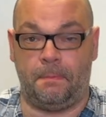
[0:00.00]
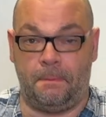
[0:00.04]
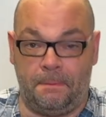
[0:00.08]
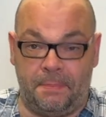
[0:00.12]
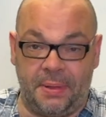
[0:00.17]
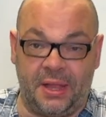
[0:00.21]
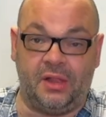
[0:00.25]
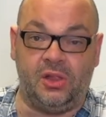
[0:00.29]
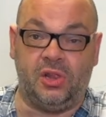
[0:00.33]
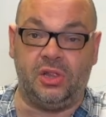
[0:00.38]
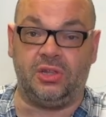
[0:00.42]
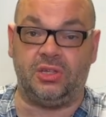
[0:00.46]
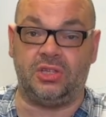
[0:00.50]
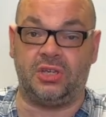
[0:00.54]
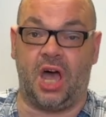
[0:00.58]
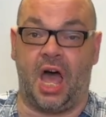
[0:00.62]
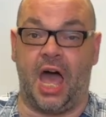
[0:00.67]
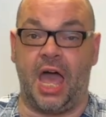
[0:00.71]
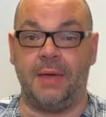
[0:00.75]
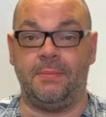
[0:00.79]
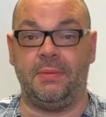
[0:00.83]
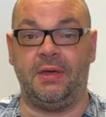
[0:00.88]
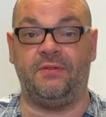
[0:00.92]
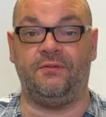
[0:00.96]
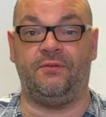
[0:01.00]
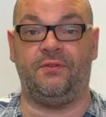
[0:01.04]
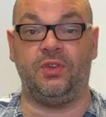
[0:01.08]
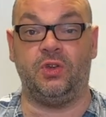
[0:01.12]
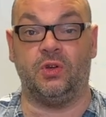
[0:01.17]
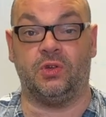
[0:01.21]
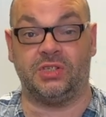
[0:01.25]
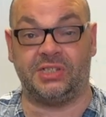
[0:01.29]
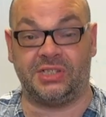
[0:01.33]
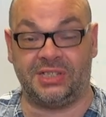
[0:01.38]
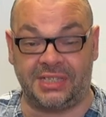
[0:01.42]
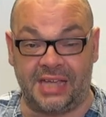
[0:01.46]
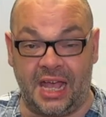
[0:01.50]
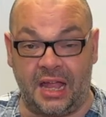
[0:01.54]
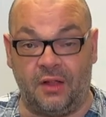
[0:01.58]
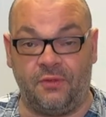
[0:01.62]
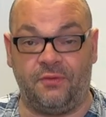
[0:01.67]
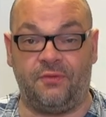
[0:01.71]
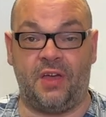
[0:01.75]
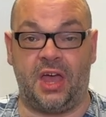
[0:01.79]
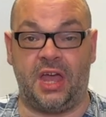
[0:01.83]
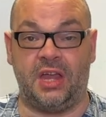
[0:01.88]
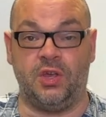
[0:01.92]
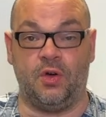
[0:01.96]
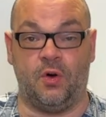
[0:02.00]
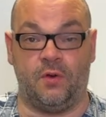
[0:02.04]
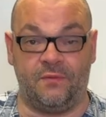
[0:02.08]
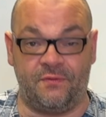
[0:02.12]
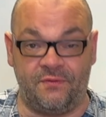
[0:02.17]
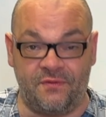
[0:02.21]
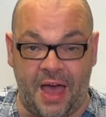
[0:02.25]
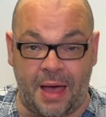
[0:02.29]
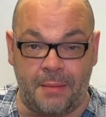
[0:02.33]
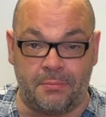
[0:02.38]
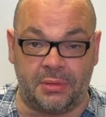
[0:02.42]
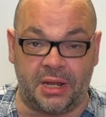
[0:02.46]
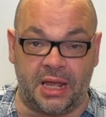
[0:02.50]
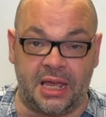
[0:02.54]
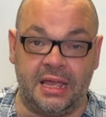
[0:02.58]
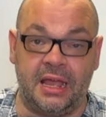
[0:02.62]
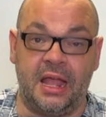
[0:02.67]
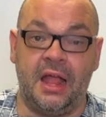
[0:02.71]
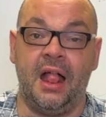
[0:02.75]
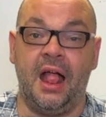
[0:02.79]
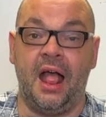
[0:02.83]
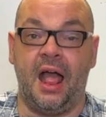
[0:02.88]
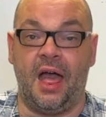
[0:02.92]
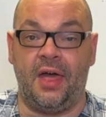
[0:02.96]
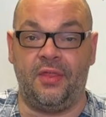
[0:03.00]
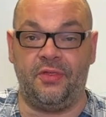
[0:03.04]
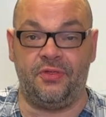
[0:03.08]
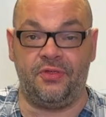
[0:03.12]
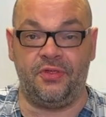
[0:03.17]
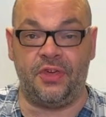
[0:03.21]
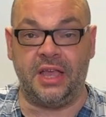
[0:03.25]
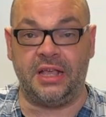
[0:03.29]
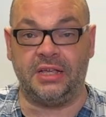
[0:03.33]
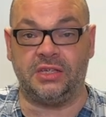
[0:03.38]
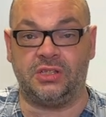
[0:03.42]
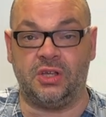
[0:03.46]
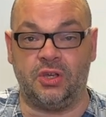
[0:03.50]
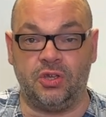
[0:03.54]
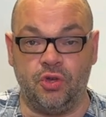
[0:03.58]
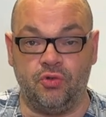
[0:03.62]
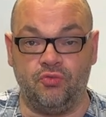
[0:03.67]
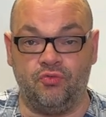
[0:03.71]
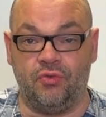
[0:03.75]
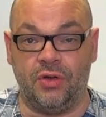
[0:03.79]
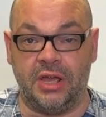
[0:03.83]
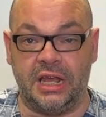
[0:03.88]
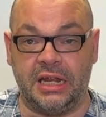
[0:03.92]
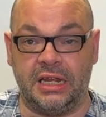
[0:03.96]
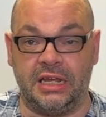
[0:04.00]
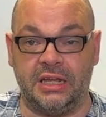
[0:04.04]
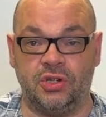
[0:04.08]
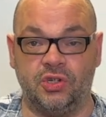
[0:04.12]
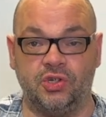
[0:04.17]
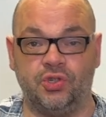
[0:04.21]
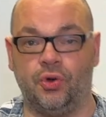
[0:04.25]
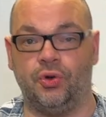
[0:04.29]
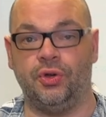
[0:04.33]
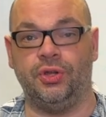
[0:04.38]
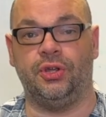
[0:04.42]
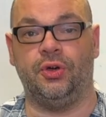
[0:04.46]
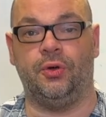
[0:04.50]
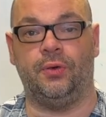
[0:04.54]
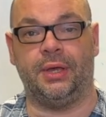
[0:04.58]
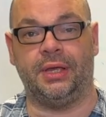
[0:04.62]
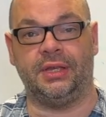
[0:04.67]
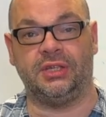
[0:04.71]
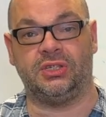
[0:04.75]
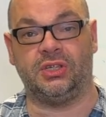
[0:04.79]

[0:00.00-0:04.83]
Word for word: Build time in for yourself and your family and things that you really enjoy doing.